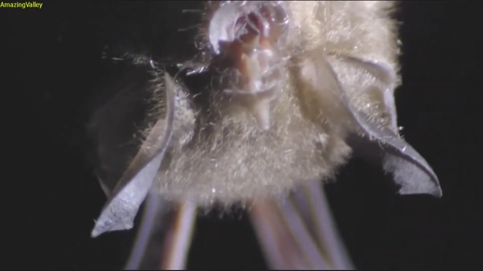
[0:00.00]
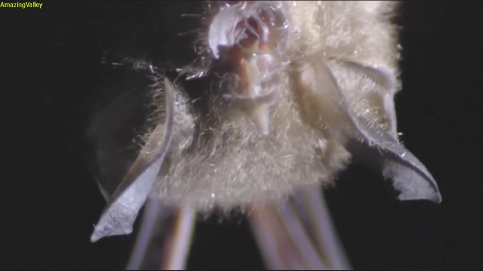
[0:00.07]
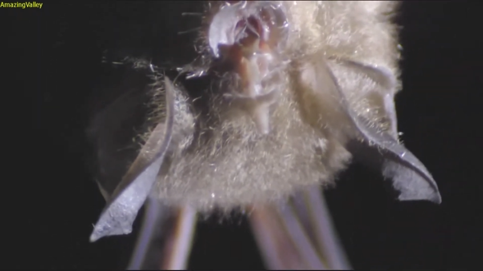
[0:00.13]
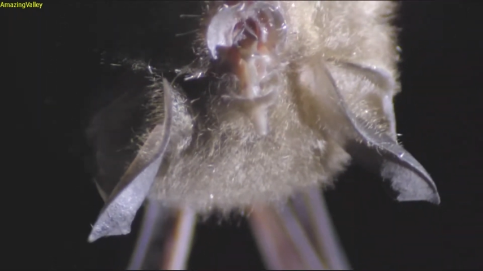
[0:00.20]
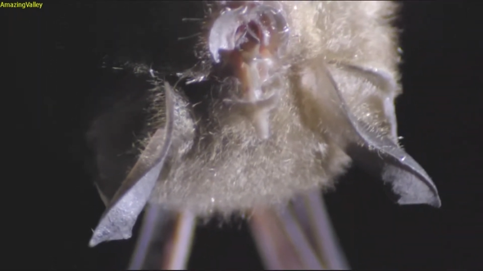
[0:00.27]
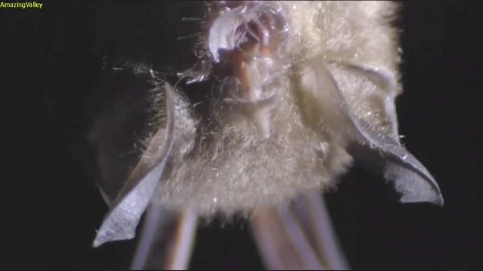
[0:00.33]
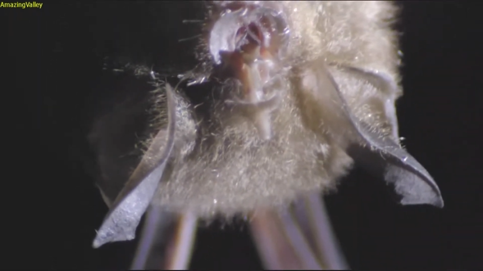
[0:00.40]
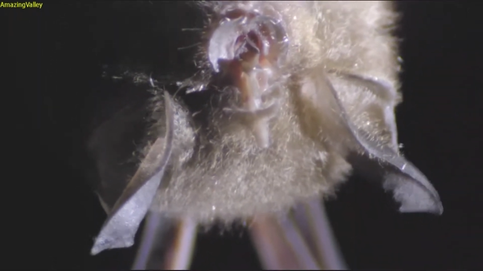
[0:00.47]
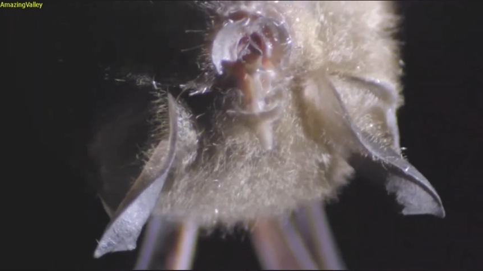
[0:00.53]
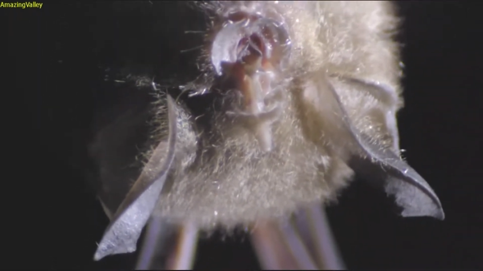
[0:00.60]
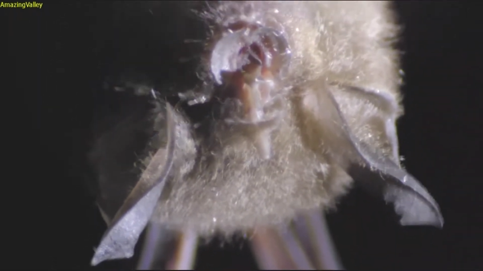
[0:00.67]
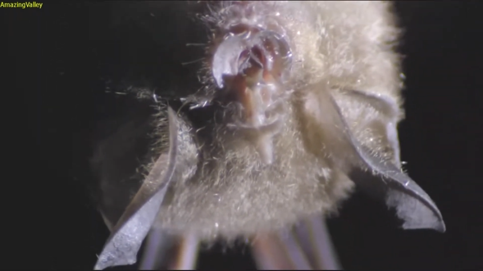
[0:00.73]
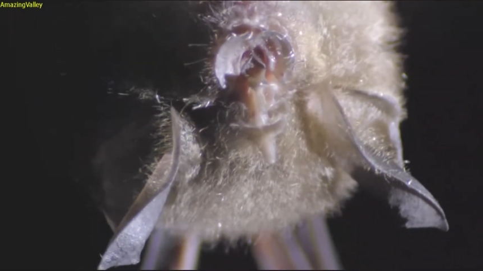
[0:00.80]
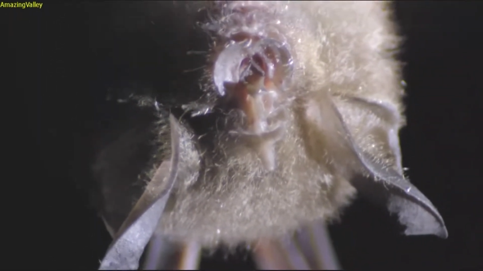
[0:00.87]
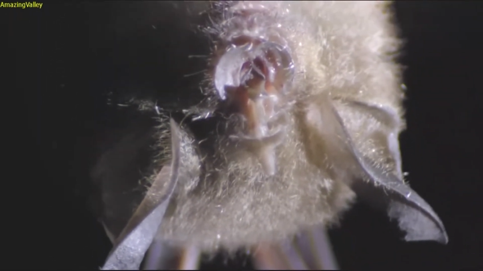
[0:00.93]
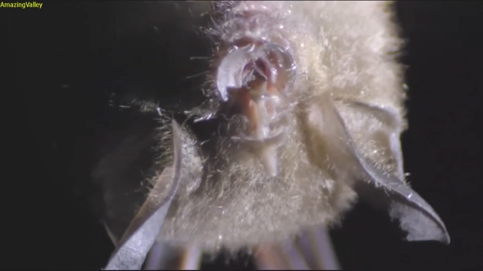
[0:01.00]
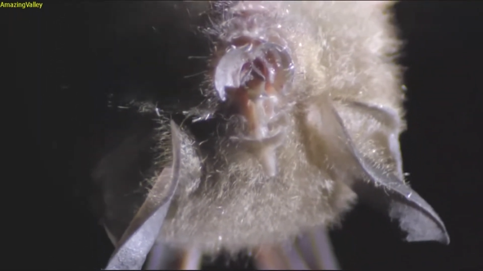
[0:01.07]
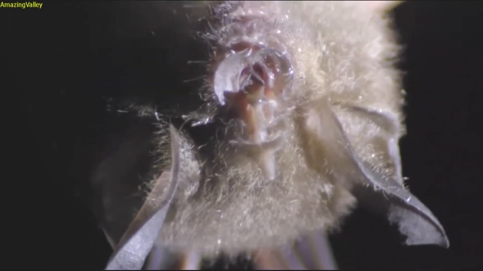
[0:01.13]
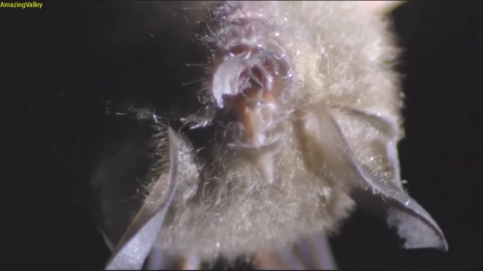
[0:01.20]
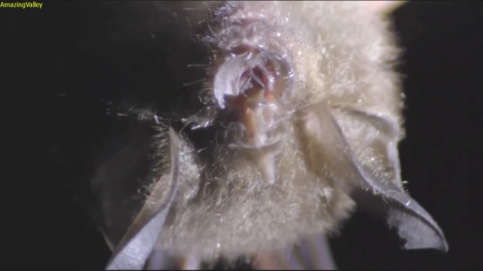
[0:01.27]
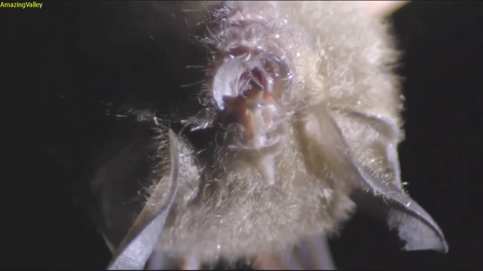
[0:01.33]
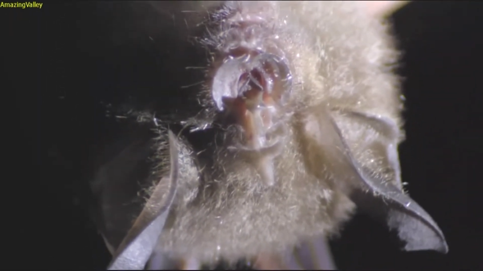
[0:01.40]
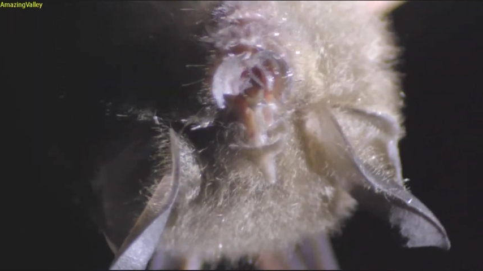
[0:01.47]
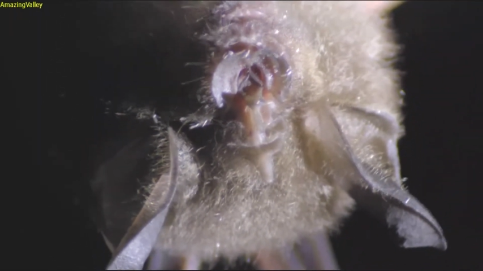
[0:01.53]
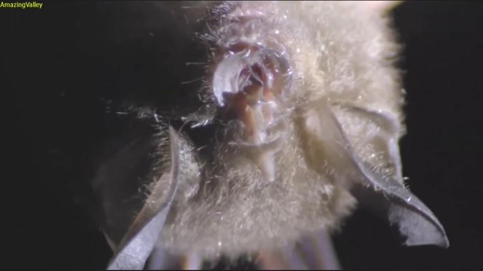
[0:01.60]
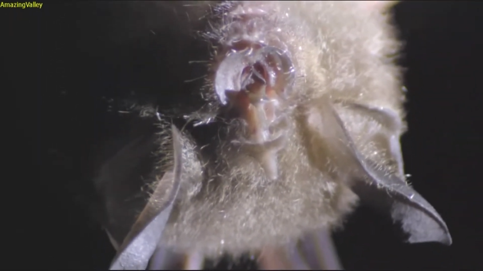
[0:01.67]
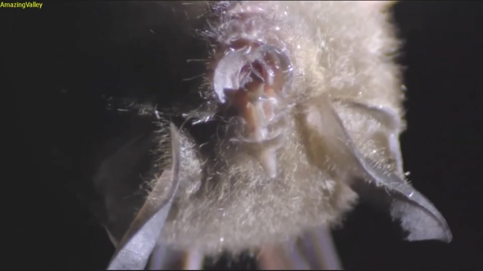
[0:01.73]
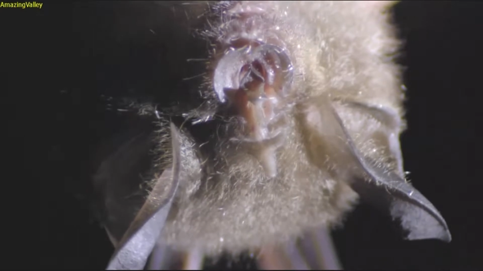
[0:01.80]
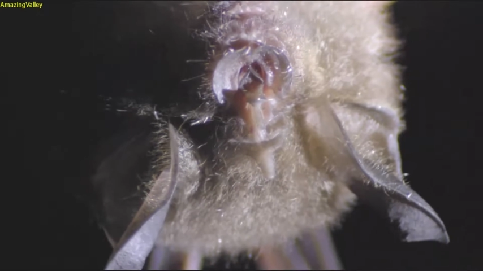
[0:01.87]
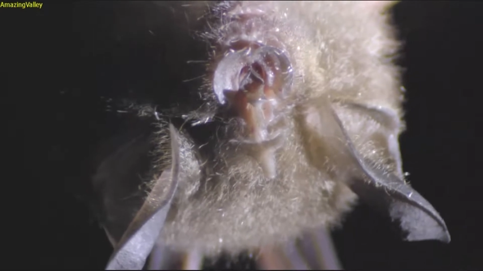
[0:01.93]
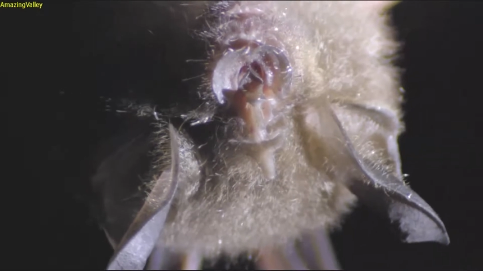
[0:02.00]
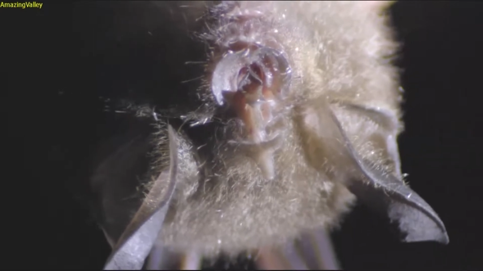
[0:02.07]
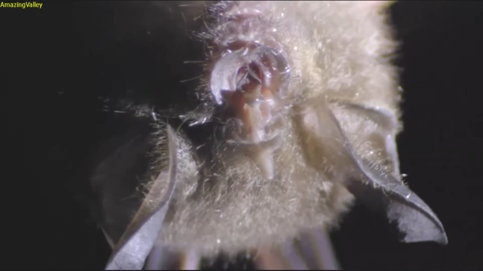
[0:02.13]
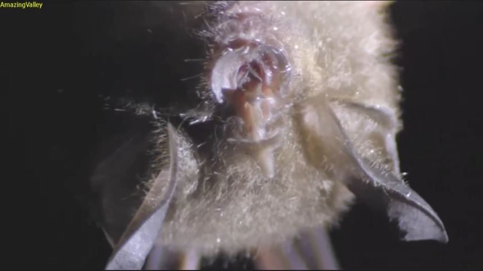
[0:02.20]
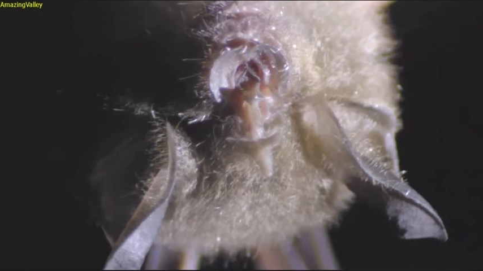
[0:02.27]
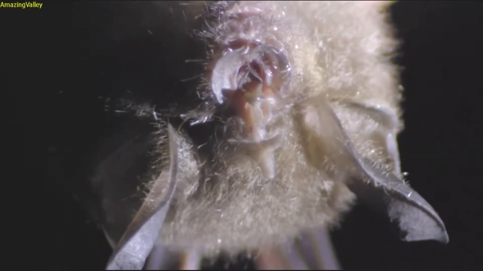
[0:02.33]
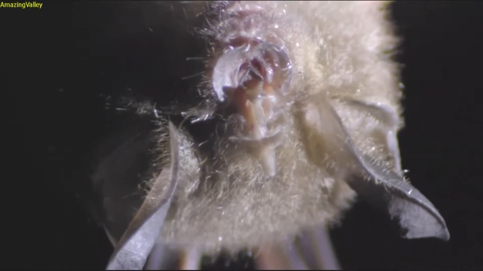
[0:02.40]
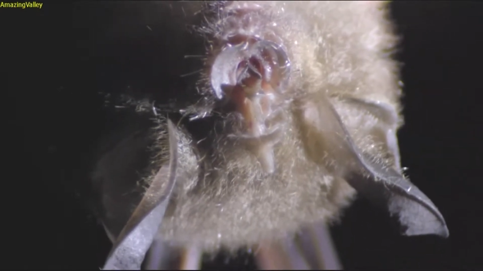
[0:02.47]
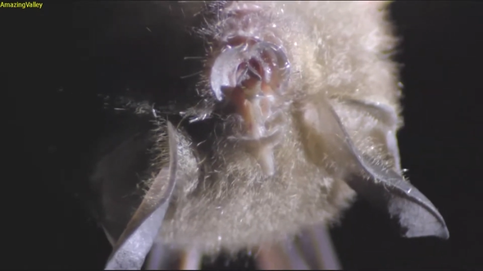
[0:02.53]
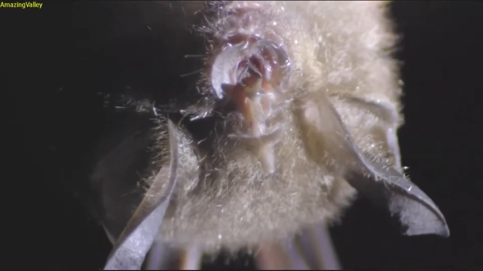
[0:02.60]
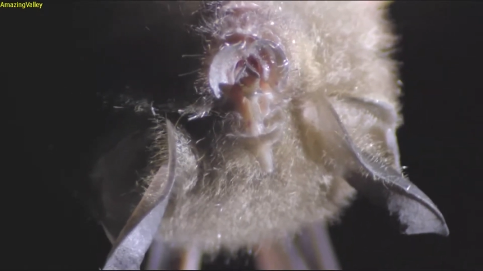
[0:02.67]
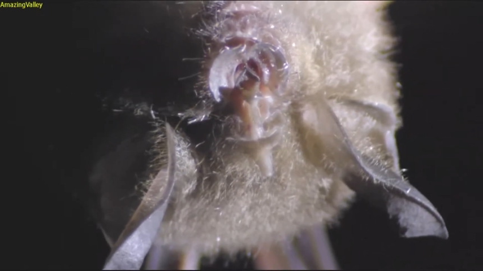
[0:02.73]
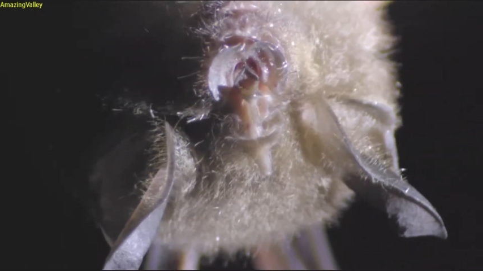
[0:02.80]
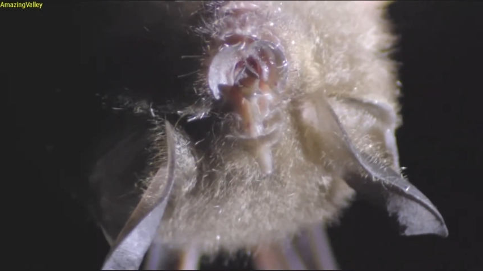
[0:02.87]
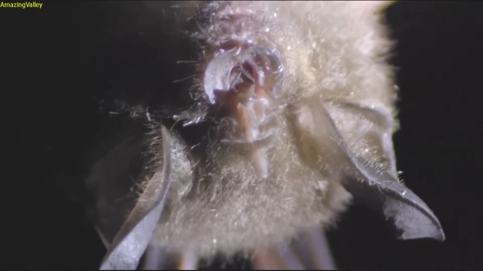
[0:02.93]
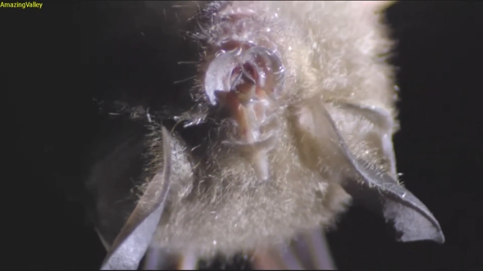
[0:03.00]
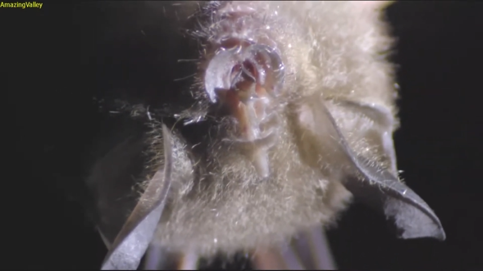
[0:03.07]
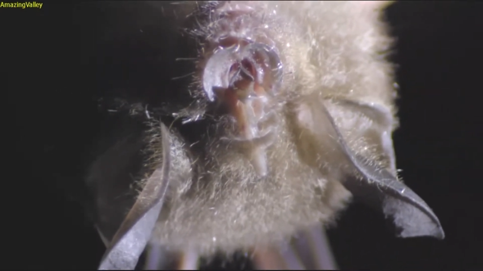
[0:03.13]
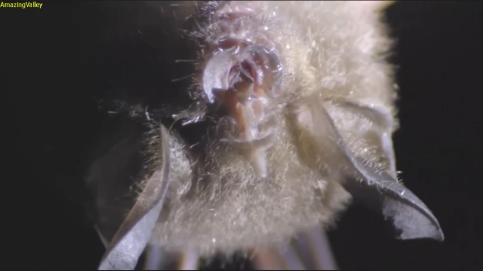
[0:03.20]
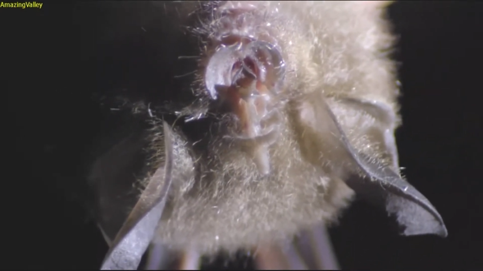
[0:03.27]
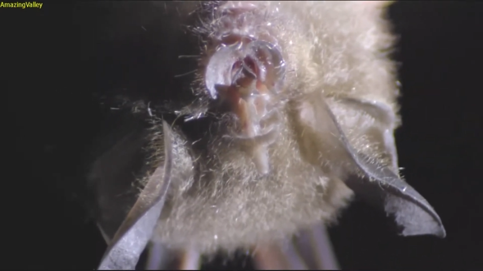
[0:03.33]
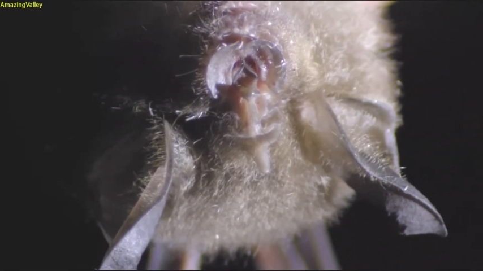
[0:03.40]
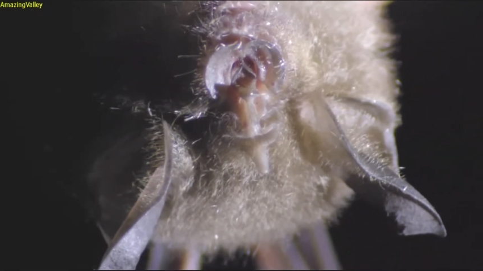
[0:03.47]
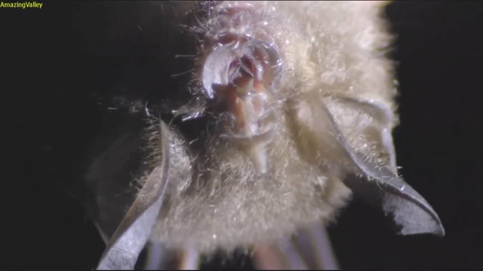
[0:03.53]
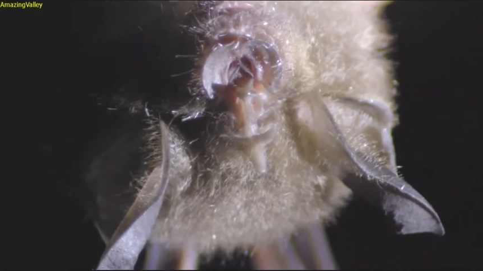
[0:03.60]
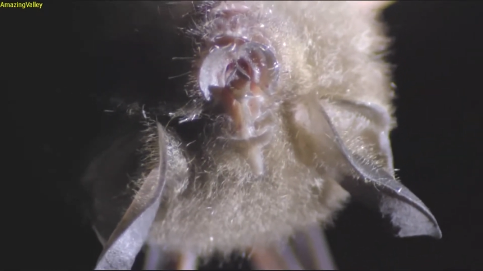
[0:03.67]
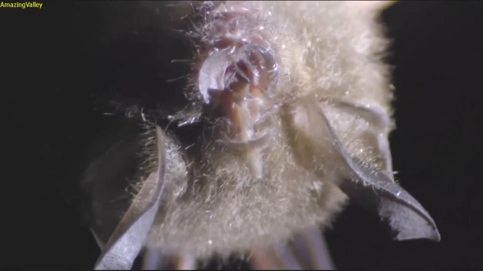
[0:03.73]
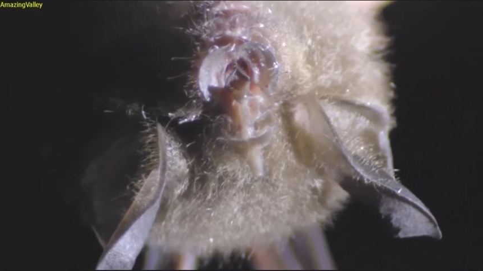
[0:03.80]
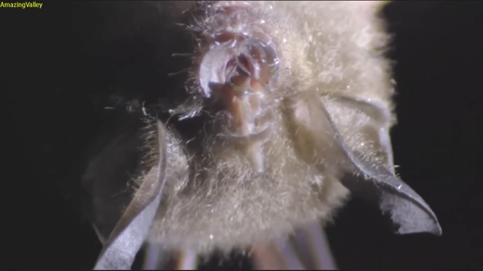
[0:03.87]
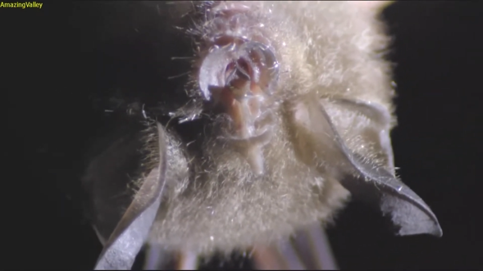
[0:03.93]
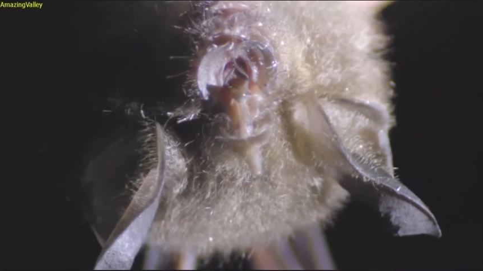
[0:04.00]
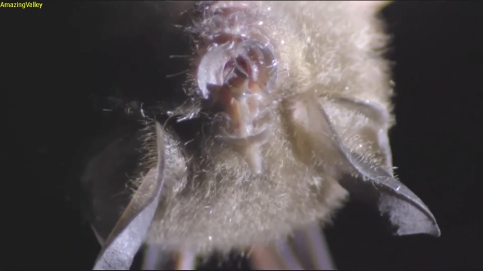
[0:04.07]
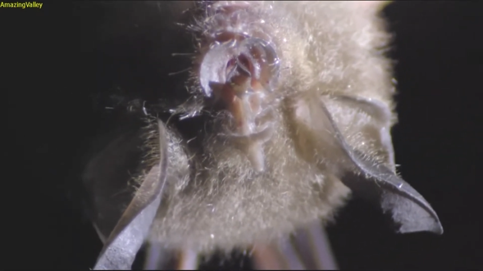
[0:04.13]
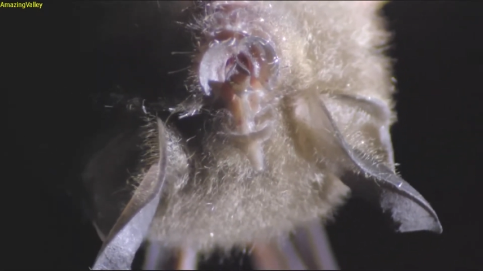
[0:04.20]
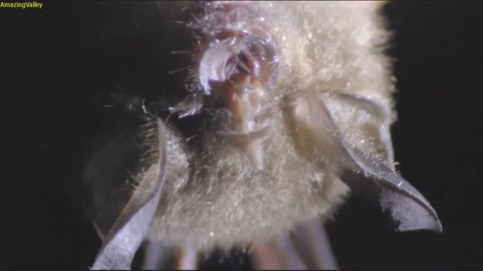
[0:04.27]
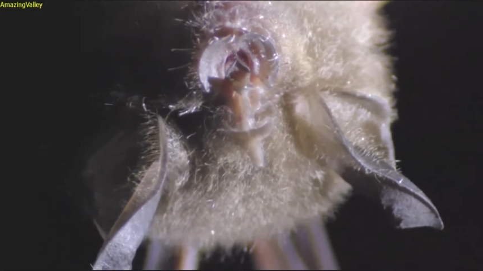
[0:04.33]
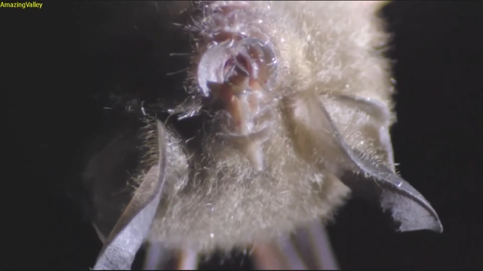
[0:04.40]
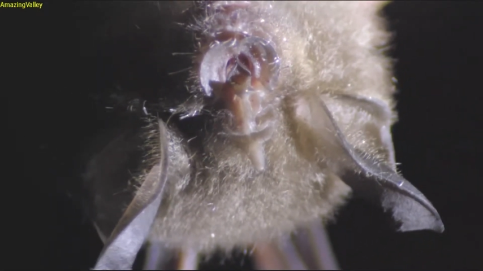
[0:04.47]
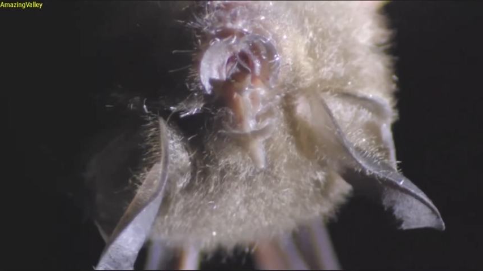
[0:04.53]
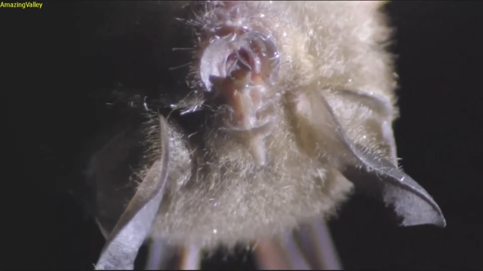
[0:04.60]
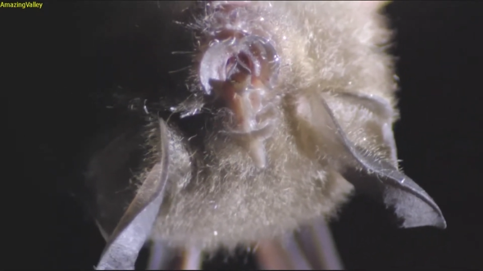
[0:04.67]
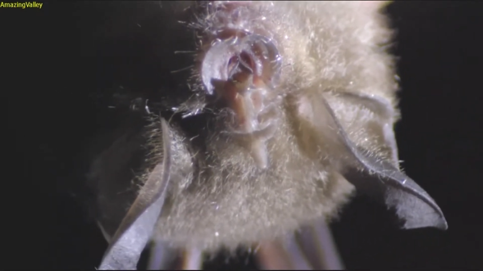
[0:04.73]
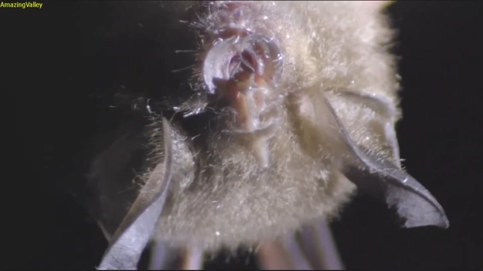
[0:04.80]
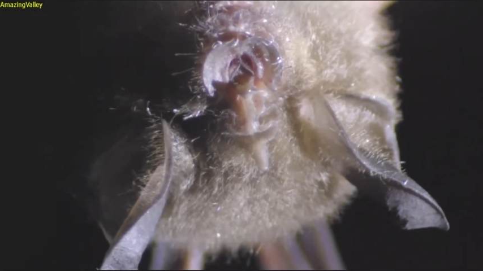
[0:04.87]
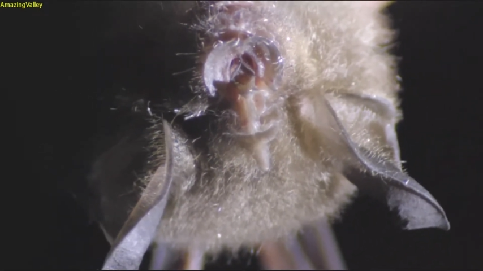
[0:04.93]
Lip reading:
[unreadable: no face in view]